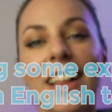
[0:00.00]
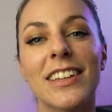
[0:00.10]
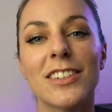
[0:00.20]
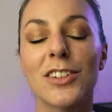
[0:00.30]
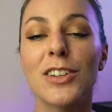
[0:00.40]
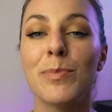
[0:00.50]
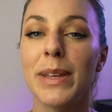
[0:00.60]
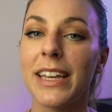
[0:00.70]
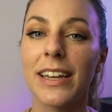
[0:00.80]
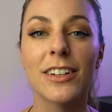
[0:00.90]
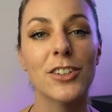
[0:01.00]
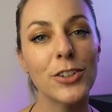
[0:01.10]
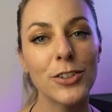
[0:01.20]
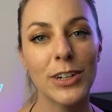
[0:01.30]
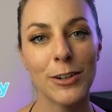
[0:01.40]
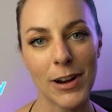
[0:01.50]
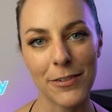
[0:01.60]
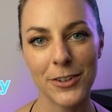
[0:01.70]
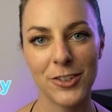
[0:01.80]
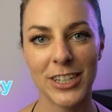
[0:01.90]
This could be tutoring
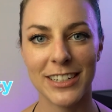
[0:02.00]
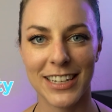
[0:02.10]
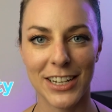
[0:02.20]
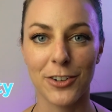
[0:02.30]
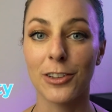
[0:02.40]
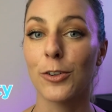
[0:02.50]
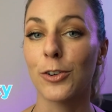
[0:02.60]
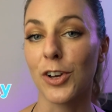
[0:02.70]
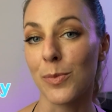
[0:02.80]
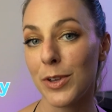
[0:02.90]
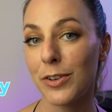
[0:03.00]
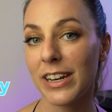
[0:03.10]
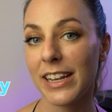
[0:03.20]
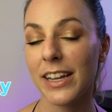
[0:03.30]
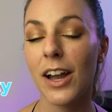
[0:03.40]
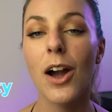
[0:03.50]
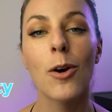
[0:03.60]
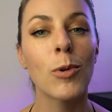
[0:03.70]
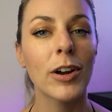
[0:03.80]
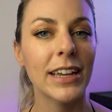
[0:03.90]
refugees in your local community,
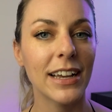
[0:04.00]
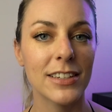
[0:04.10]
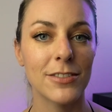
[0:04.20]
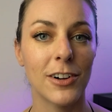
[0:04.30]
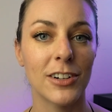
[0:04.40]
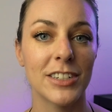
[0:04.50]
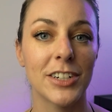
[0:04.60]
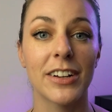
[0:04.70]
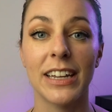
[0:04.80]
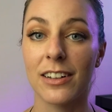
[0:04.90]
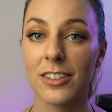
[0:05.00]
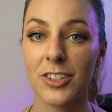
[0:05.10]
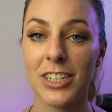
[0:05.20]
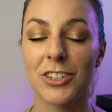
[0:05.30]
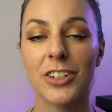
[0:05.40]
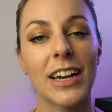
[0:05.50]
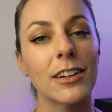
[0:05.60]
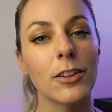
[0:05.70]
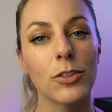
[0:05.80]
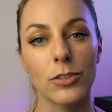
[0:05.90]
working as a volunteer English teacher at a
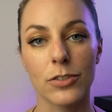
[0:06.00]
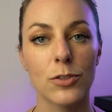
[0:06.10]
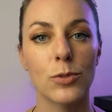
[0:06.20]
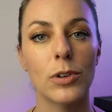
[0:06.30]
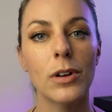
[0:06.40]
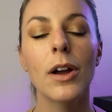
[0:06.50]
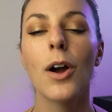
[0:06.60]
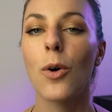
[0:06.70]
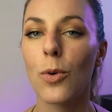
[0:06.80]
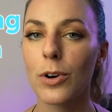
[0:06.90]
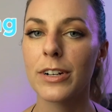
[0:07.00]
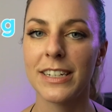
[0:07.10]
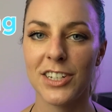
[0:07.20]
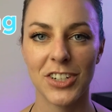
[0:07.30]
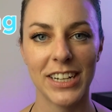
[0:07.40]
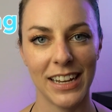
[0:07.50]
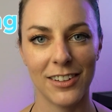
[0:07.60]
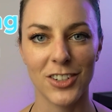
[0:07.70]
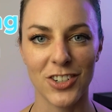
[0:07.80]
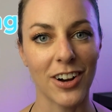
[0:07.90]
local school, or teaching
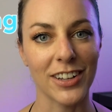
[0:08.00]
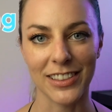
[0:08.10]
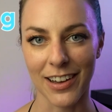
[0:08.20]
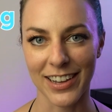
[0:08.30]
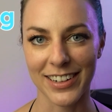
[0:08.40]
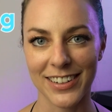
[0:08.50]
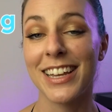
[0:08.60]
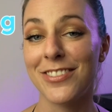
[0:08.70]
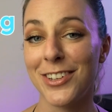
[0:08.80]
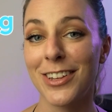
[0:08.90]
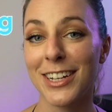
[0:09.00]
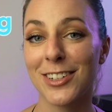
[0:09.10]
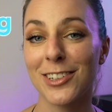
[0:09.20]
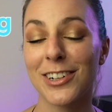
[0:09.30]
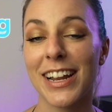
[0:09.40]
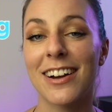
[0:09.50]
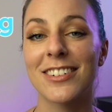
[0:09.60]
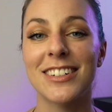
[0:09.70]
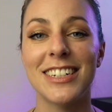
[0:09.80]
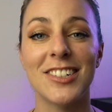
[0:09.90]
English online. If you'd like to learn how
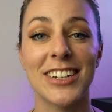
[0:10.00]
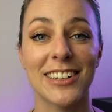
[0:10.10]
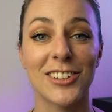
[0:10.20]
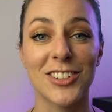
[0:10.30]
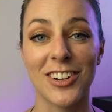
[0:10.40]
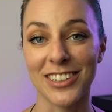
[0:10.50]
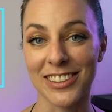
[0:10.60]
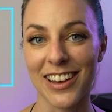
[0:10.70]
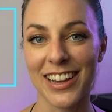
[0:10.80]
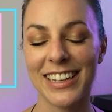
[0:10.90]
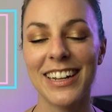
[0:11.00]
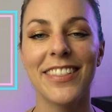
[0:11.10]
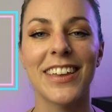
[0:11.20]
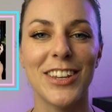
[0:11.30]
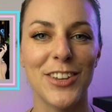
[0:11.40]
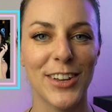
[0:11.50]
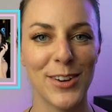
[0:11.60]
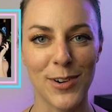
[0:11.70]
to teach English online, then you can